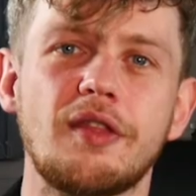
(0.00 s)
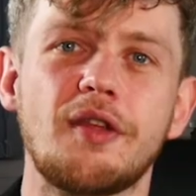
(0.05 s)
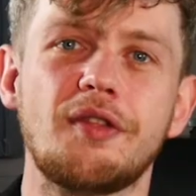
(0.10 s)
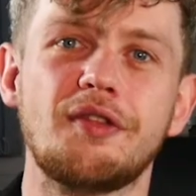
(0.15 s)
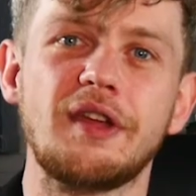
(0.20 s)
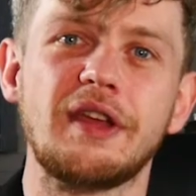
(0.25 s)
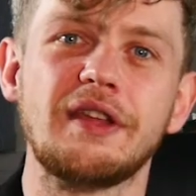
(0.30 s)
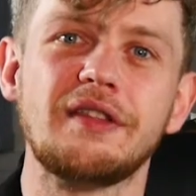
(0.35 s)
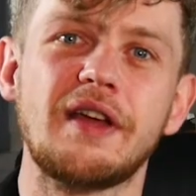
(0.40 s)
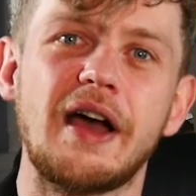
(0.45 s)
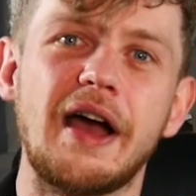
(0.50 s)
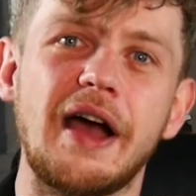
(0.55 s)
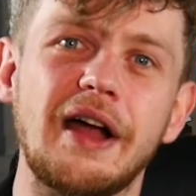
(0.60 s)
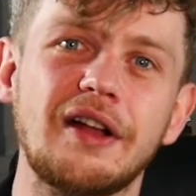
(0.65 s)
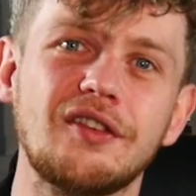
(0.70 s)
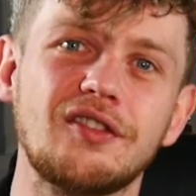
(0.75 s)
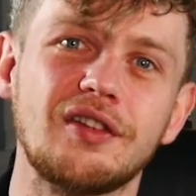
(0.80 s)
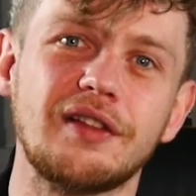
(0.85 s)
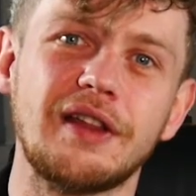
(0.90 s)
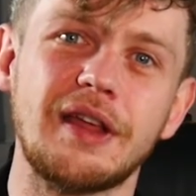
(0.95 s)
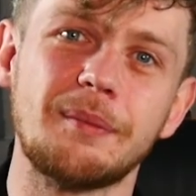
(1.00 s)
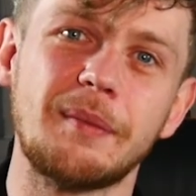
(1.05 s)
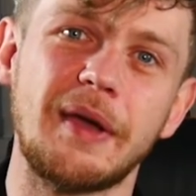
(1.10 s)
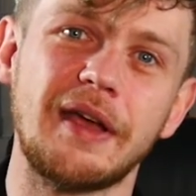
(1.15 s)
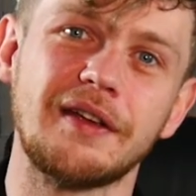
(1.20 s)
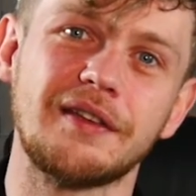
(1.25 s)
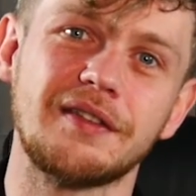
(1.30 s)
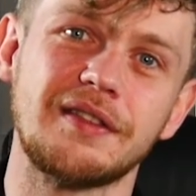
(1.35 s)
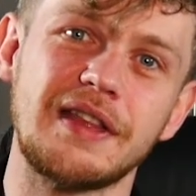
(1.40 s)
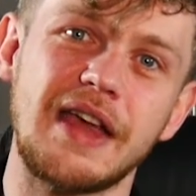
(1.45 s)
The thing that actually
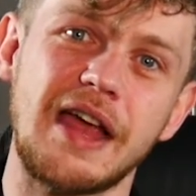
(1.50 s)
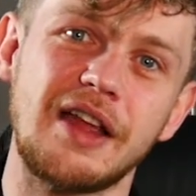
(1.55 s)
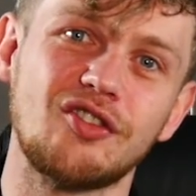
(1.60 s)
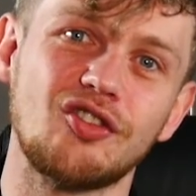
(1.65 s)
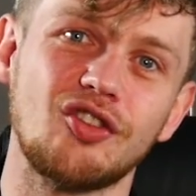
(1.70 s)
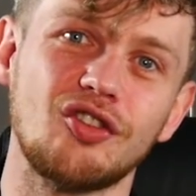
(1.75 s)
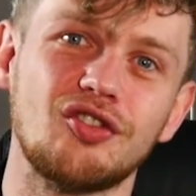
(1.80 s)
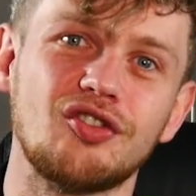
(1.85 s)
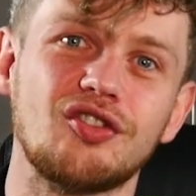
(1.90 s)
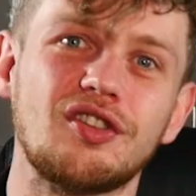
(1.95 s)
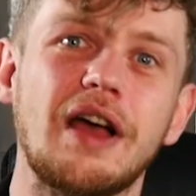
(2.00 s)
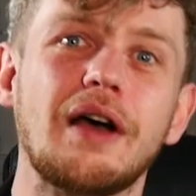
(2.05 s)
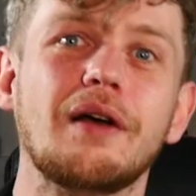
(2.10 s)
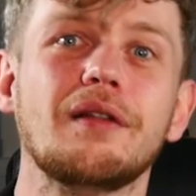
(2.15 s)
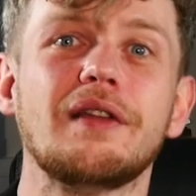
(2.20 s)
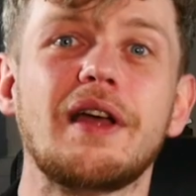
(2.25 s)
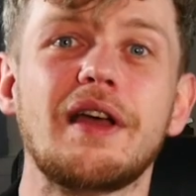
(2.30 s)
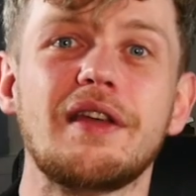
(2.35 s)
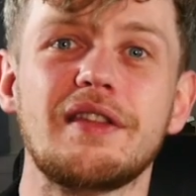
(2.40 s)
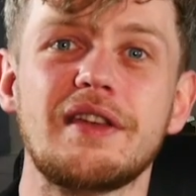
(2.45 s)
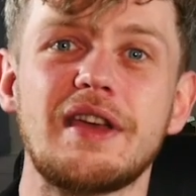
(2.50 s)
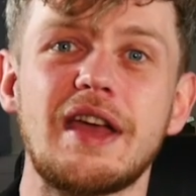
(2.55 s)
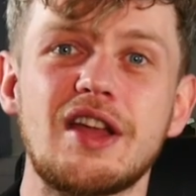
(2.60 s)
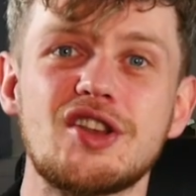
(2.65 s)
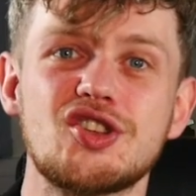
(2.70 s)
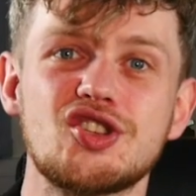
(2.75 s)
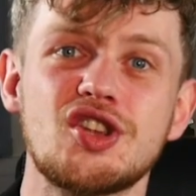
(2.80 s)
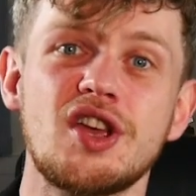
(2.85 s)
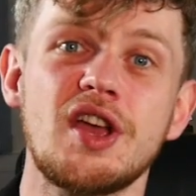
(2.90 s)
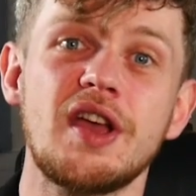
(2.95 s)
makes the Edge sound like the
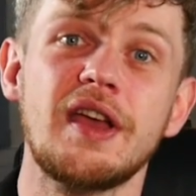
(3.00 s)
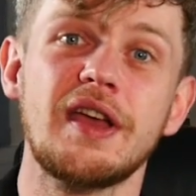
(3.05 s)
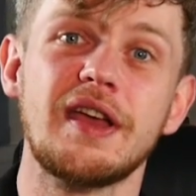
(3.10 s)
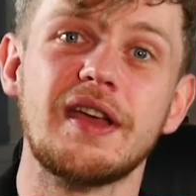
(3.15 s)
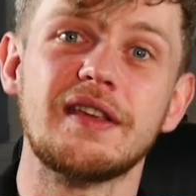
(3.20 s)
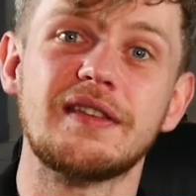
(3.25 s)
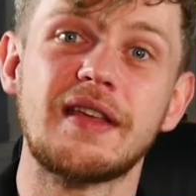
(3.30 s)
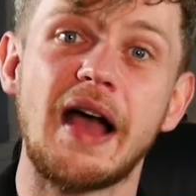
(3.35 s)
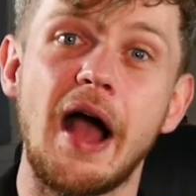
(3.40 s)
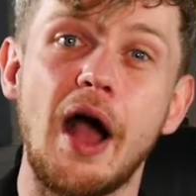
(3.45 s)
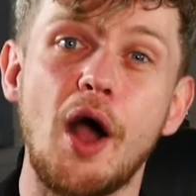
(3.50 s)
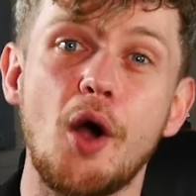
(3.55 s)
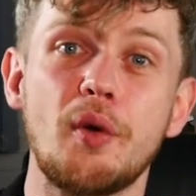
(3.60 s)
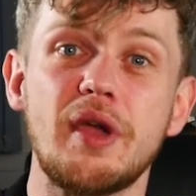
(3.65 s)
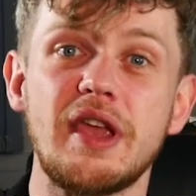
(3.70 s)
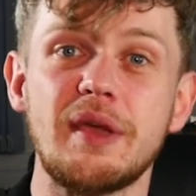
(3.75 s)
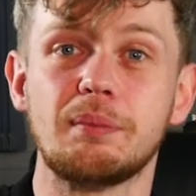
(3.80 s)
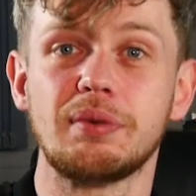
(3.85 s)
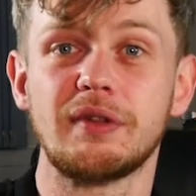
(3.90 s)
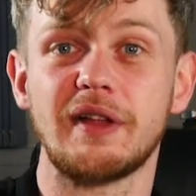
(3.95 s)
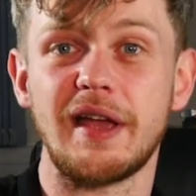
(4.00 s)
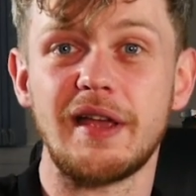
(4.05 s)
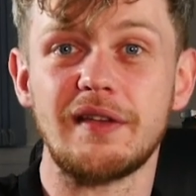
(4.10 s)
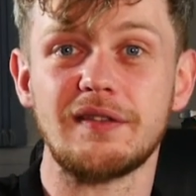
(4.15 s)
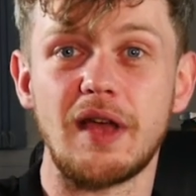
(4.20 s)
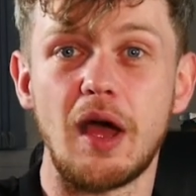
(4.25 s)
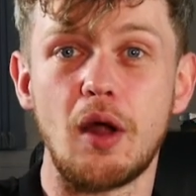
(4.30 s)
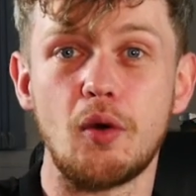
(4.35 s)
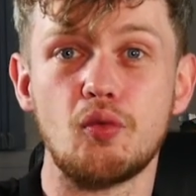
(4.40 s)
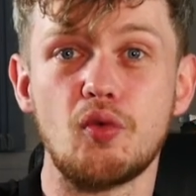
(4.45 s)
Edge is how he plays
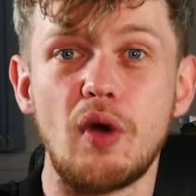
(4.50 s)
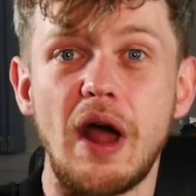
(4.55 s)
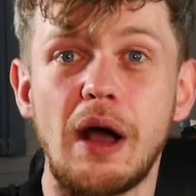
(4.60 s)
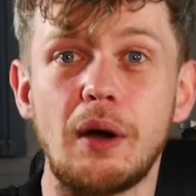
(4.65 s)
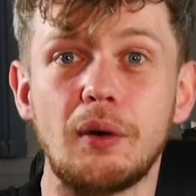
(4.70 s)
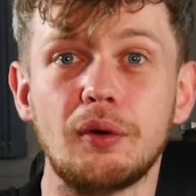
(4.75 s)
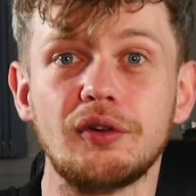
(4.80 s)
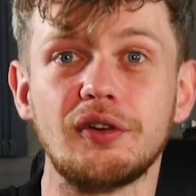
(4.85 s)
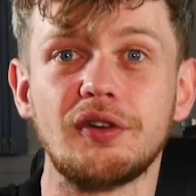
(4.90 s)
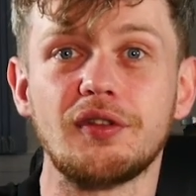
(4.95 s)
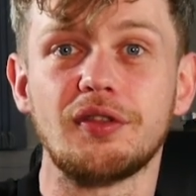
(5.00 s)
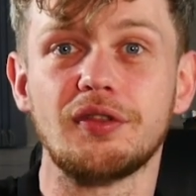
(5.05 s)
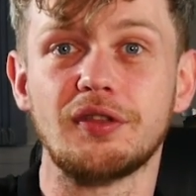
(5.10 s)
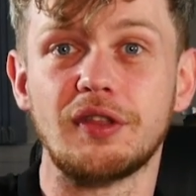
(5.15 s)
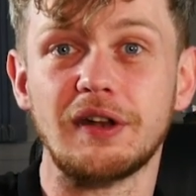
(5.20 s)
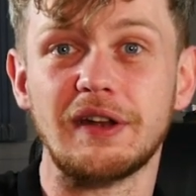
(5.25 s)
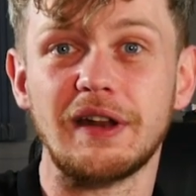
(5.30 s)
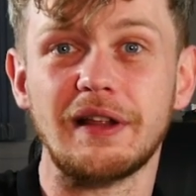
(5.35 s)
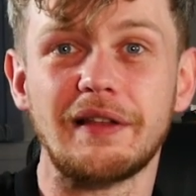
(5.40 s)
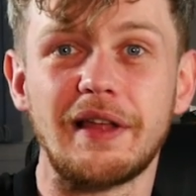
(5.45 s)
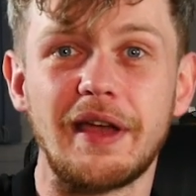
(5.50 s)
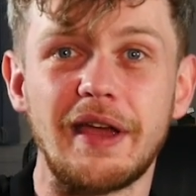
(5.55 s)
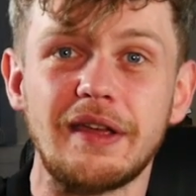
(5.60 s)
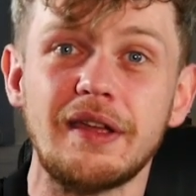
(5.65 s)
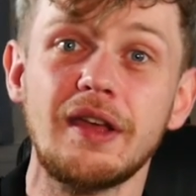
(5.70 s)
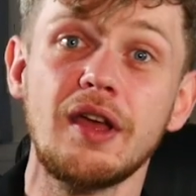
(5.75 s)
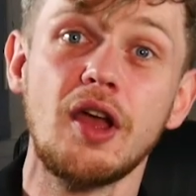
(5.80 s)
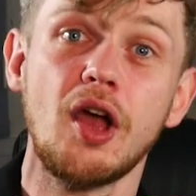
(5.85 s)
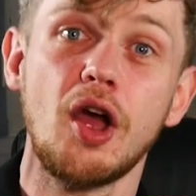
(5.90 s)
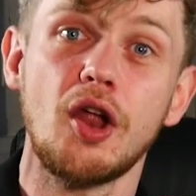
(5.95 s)
around the delay,
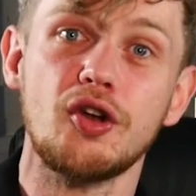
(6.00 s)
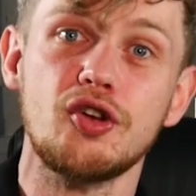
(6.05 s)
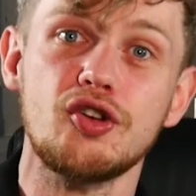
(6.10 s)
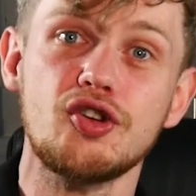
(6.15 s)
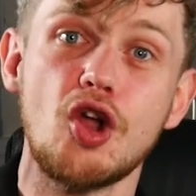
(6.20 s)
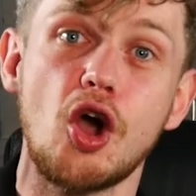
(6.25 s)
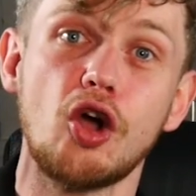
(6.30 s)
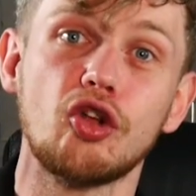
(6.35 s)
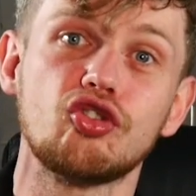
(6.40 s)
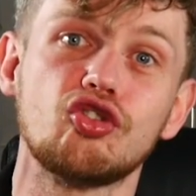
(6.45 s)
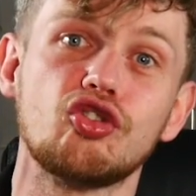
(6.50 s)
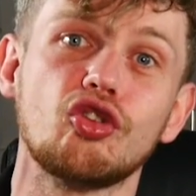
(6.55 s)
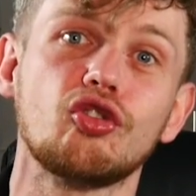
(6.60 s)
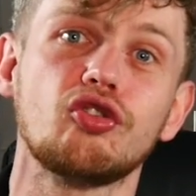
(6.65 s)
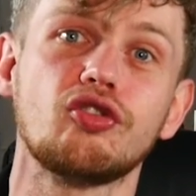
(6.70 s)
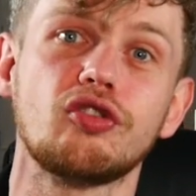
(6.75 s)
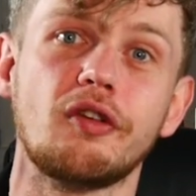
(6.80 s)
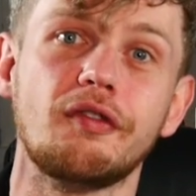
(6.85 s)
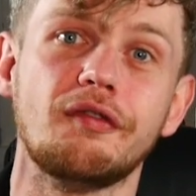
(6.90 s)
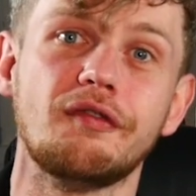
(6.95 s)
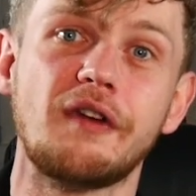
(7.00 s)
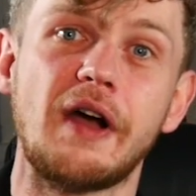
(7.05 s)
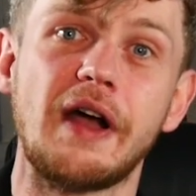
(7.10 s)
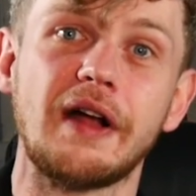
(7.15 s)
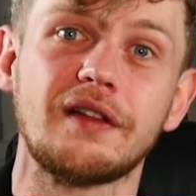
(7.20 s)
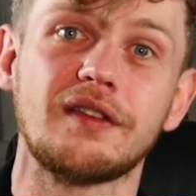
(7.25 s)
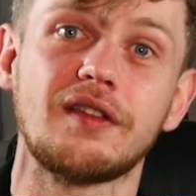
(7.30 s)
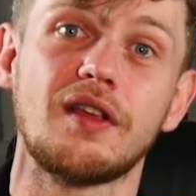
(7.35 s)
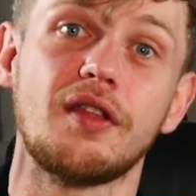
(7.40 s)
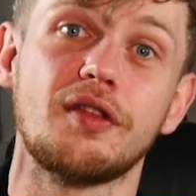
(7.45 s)
not just the
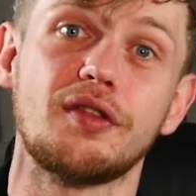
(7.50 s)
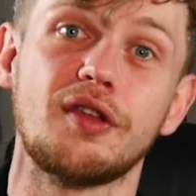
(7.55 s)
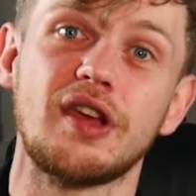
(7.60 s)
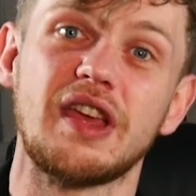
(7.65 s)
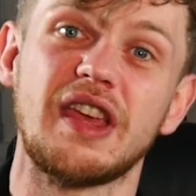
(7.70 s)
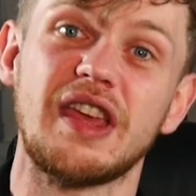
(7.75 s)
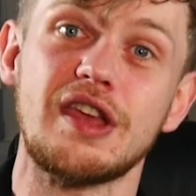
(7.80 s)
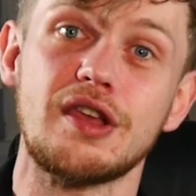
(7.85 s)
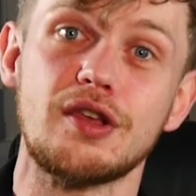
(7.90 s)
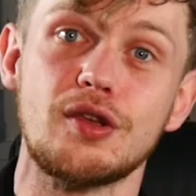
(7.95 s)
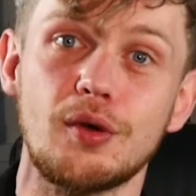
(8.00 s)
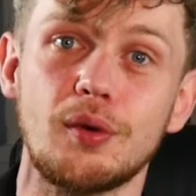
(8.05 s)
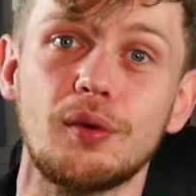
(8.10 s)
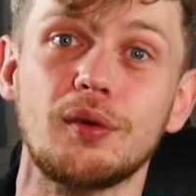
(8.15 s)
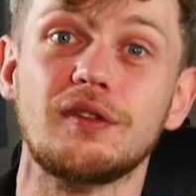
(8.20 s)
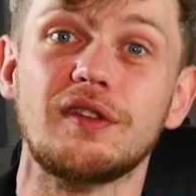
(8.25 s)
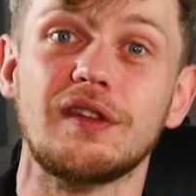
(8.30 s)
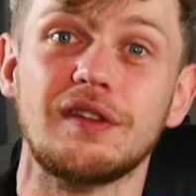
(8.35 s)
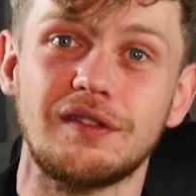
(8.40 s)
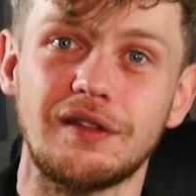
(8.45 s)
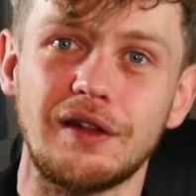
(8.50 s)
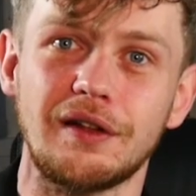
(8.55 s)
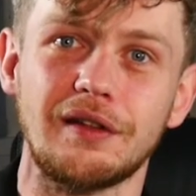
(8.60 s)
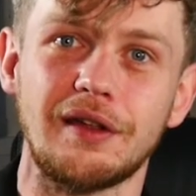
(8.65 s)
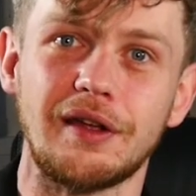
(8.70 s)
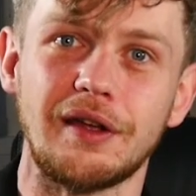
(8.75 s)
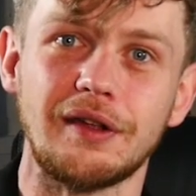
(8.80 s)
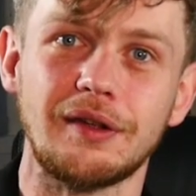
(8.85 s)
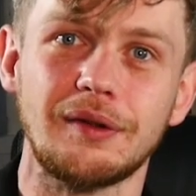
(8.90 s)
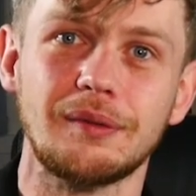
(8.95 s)
fact that he uses delay.